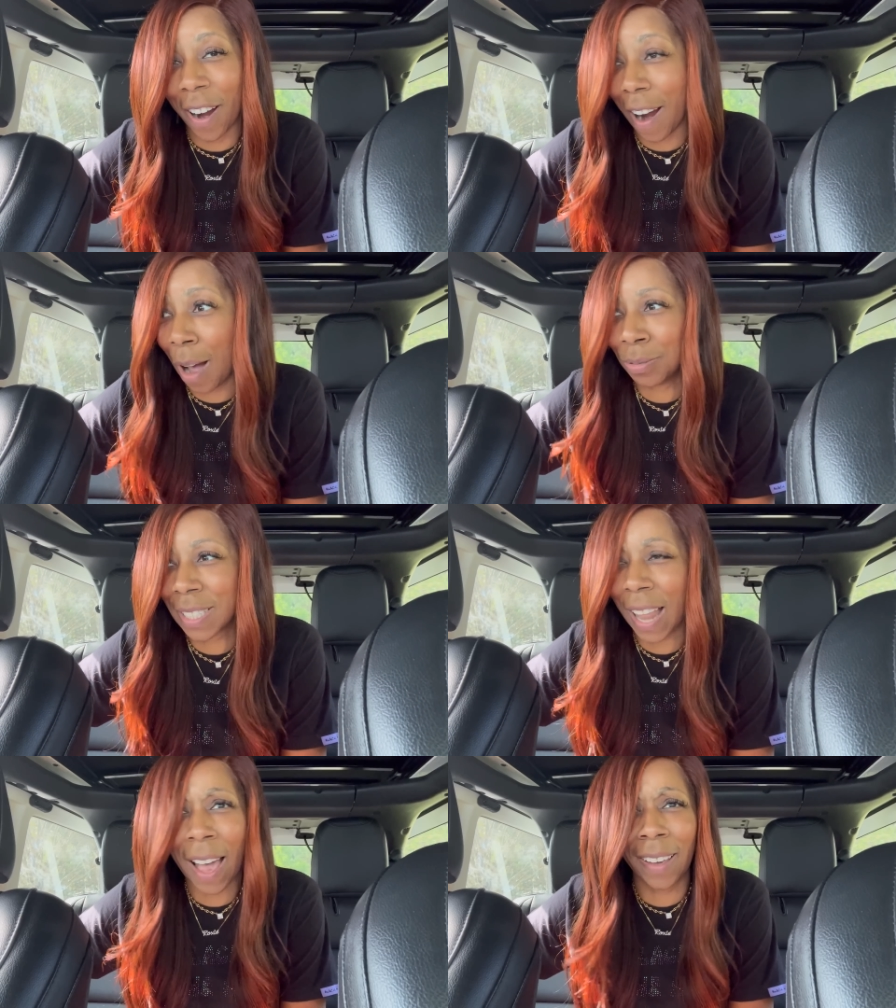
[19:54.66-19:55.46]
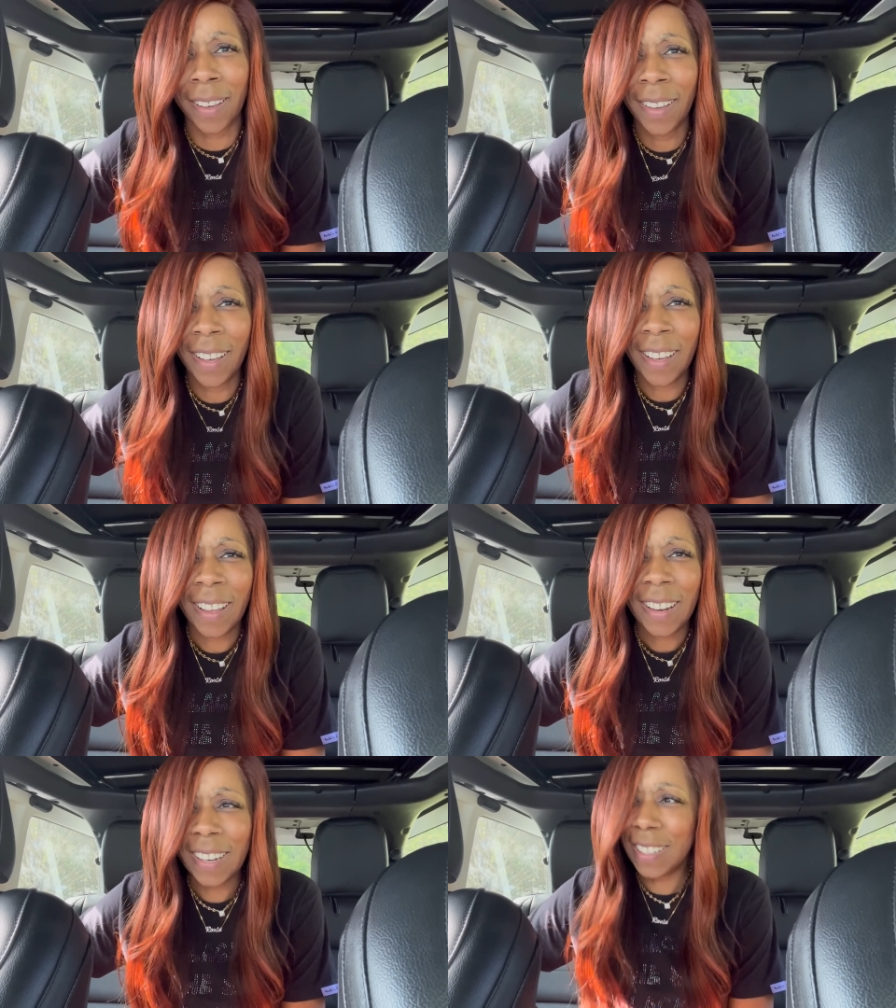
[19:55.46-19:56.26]
I was like,
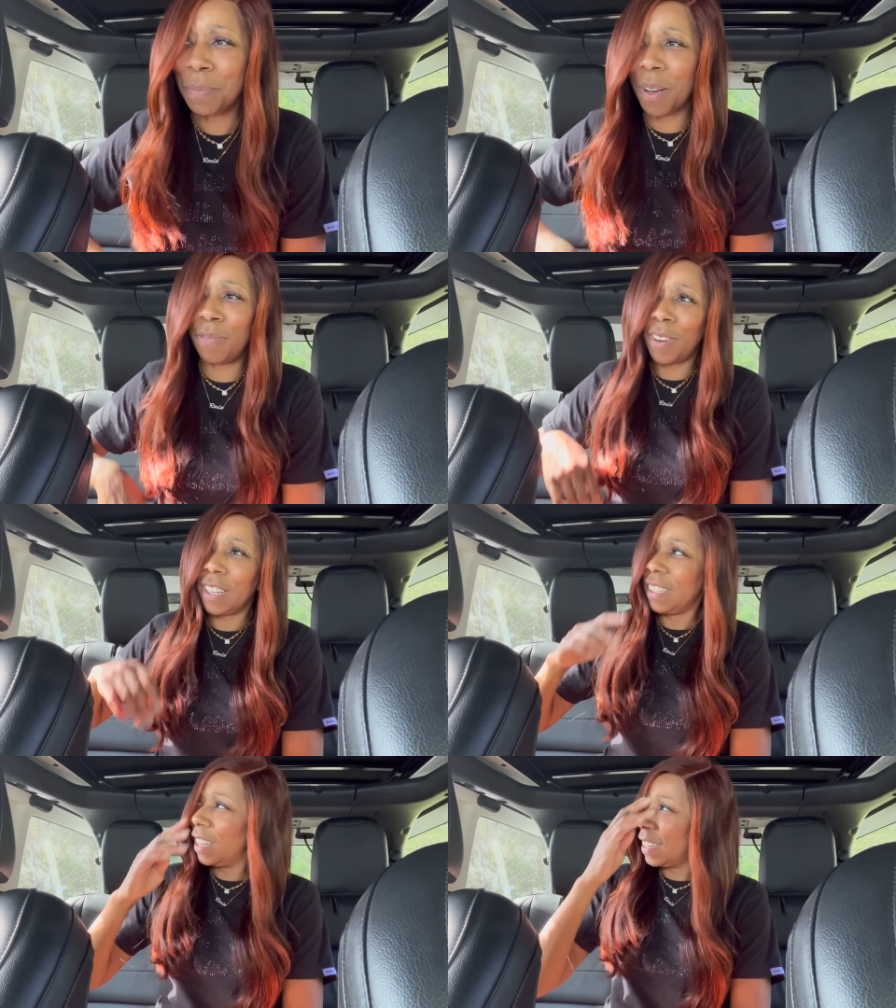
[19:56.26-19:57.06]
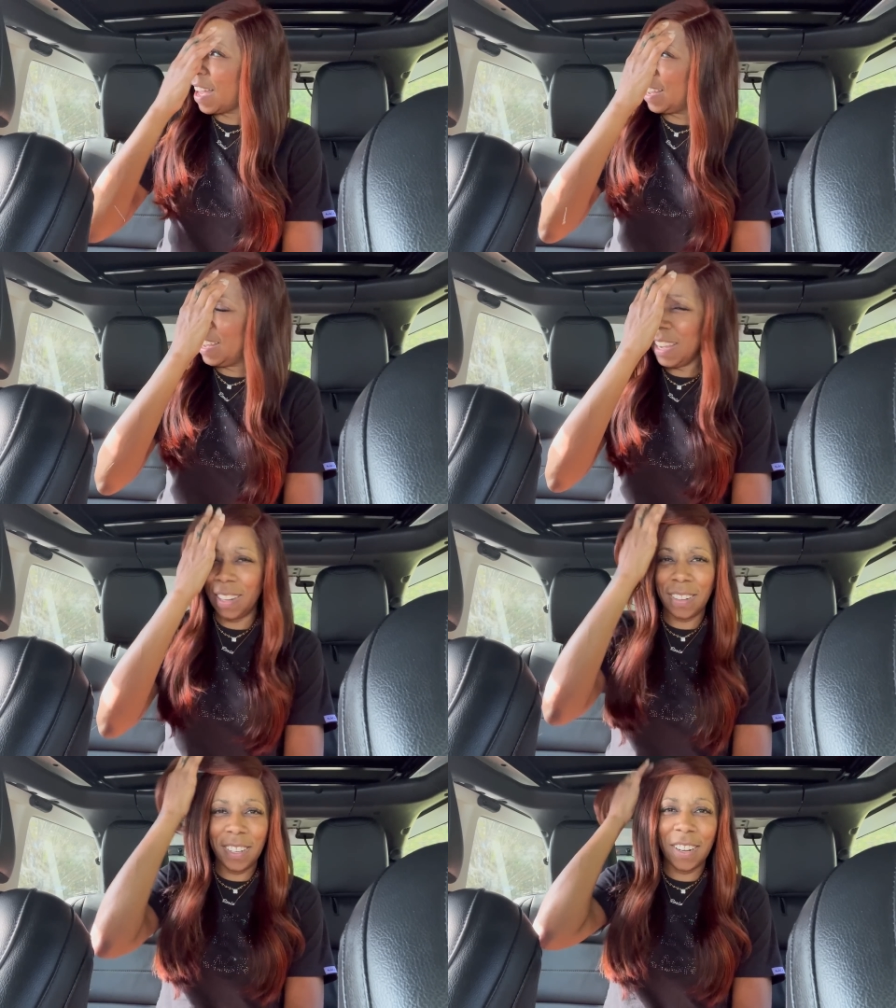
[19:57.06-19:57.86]
this motherfucker looked like
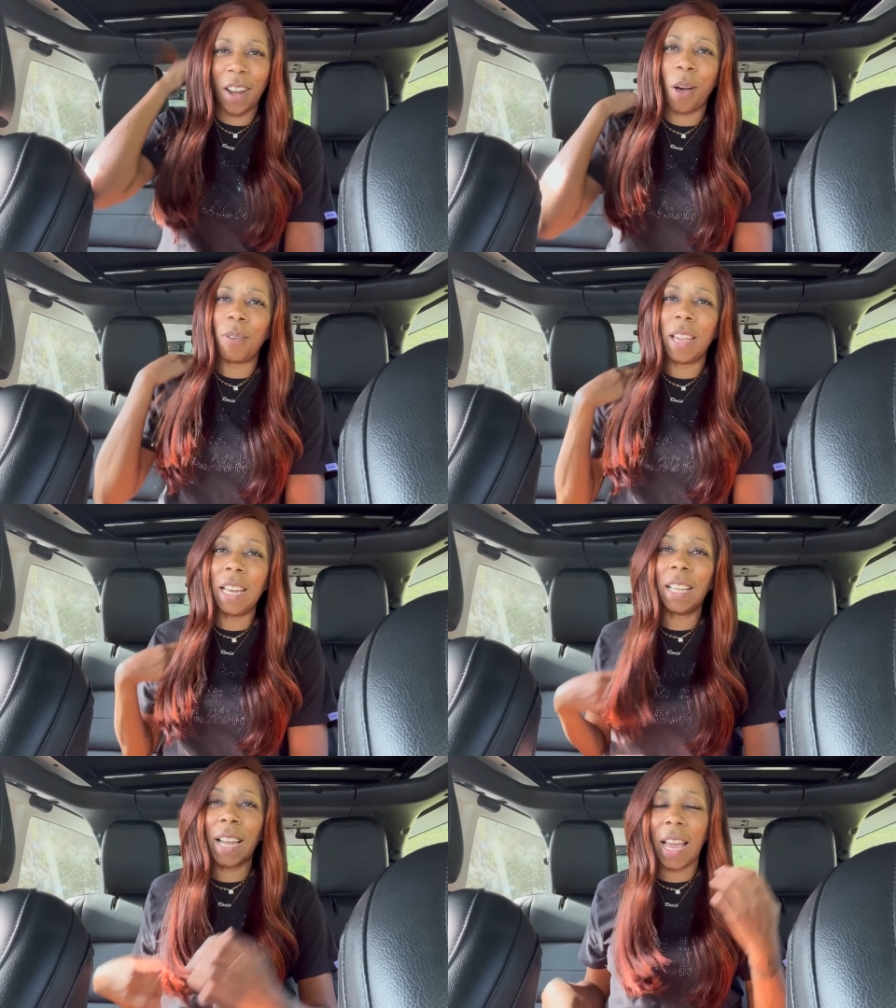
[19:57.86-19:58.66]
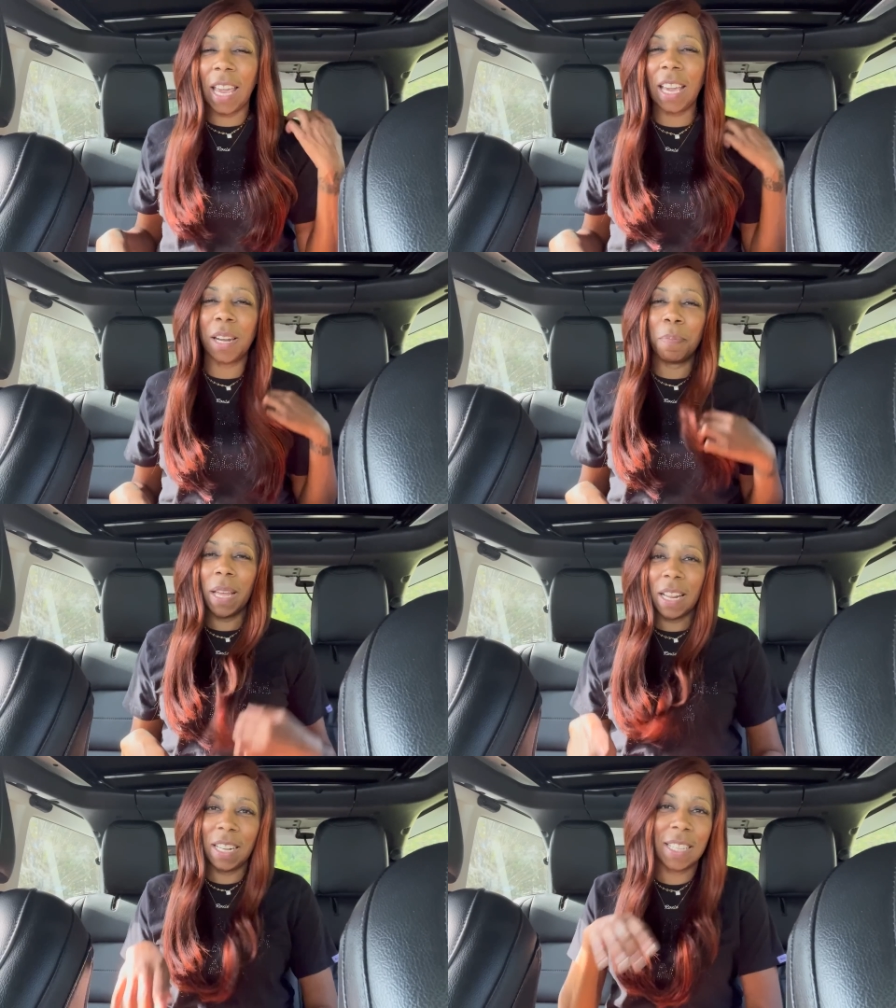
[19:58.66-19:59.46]
he, you know, he looked like he could have
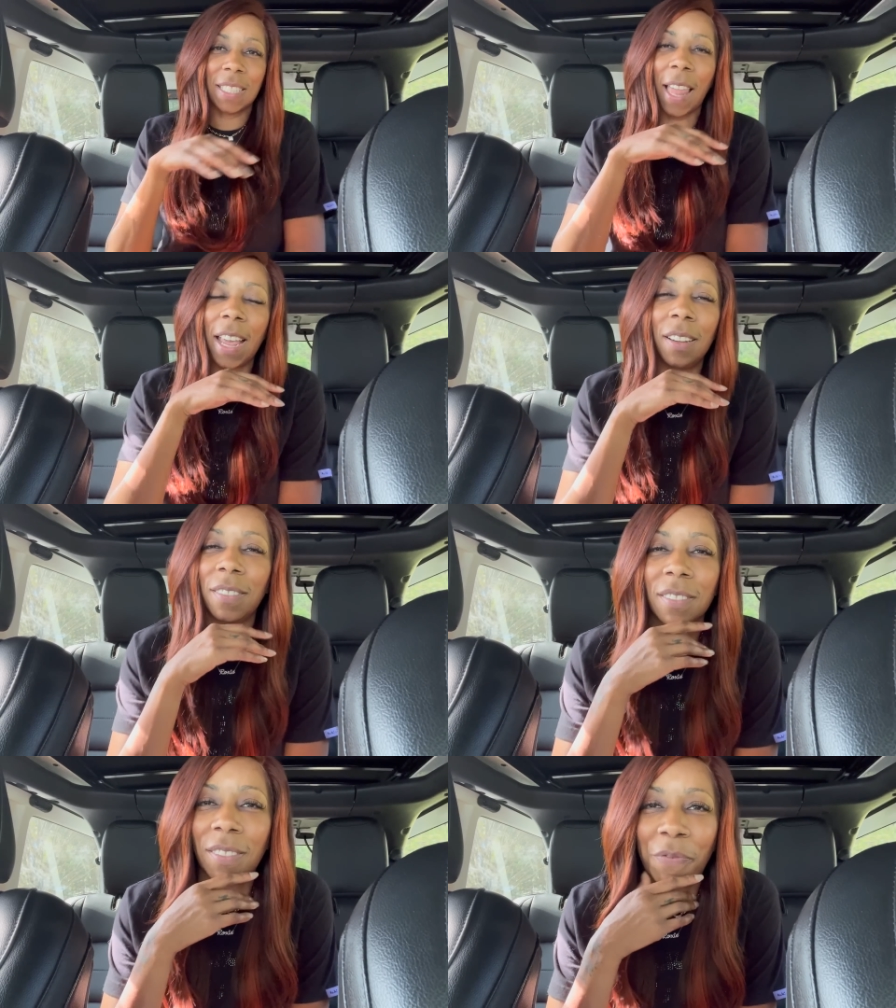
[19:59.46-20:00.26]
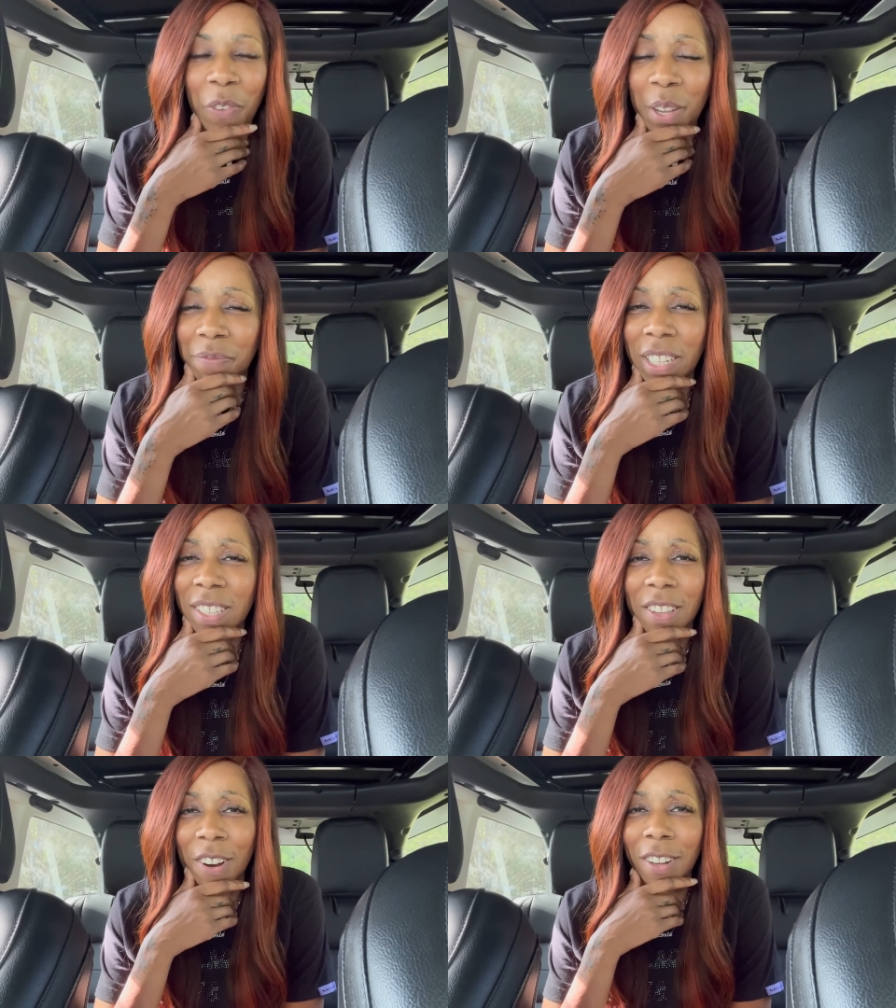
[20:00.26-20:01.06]
been in his late
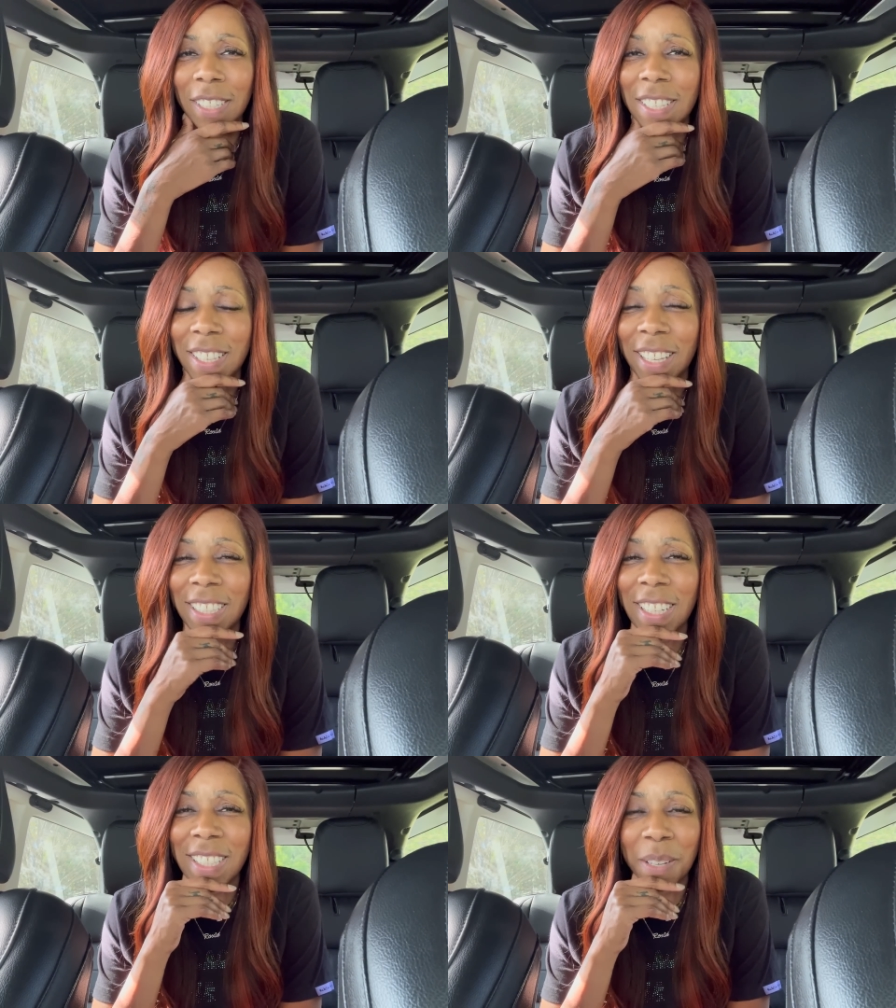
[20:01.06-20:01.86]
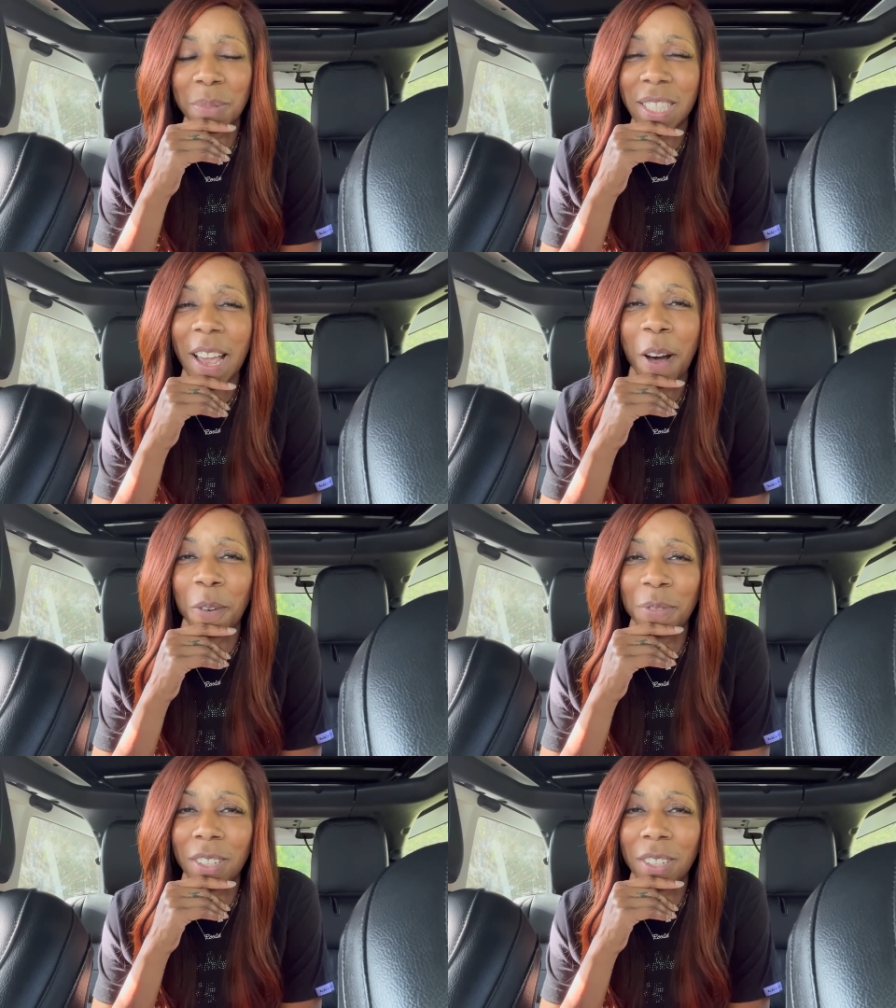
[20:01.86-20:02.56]
50s, early 60s himself.